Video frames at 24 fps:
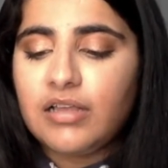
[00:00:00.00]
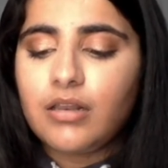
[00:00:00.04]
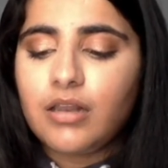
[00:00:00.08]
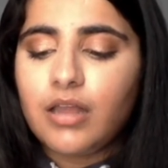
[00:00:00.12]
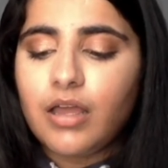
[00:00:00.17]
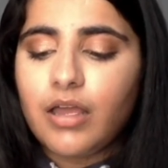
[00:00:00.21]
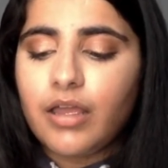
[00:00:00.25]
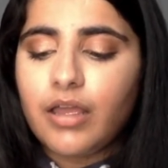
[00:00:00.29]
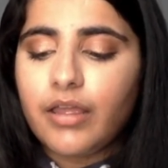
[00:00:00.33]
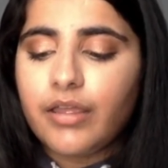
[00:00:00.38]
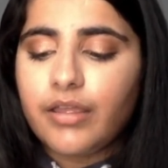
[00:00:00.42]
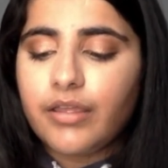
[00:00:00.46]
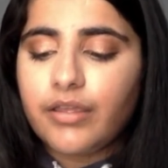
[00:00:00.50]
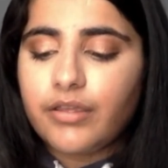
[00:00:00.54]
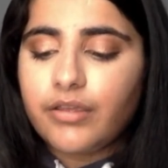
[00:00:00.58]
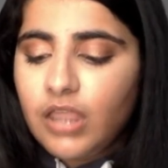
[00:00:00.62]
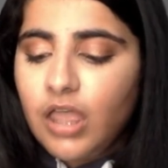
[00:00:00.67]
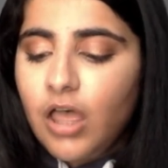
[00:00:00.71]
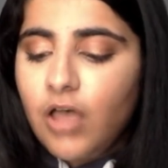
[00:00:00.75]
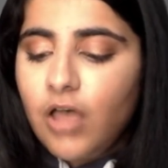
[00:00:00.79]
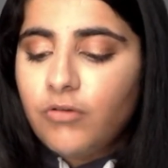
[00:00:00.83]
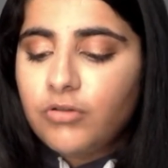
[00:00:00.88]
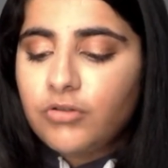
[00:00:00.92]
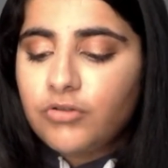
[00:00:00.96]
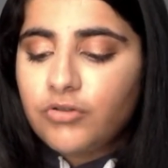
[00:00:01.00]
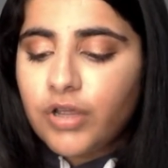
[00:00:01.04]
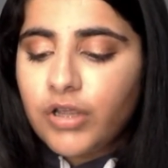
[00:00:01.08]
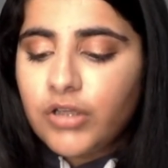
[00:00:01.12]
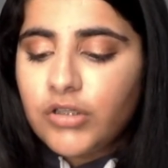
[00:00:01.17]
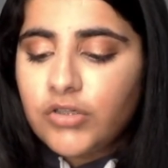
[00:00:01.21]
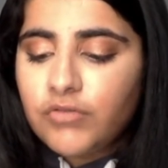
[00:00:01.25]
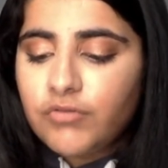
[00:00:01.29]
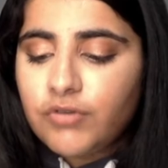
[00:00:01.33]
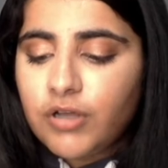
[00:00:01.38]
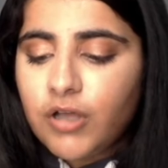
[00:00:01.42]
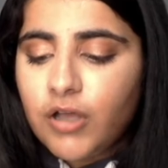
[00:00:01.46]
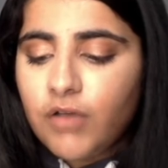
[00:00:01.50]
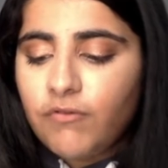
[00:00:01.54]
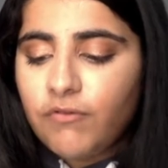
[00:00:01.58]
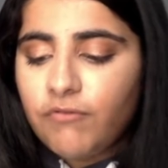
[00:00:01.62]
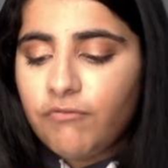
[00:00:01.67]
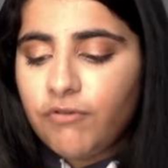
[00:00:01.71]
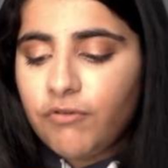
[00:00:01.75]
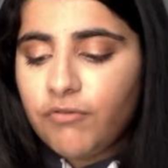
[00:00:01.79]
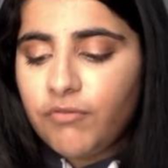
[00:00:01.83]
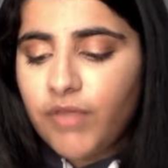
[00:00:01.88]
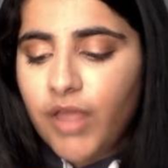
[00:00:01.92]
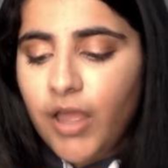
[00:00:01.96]
Like, I was trying to recover
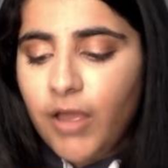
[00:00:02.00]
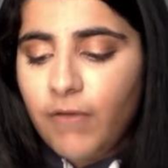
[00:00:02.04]
from that.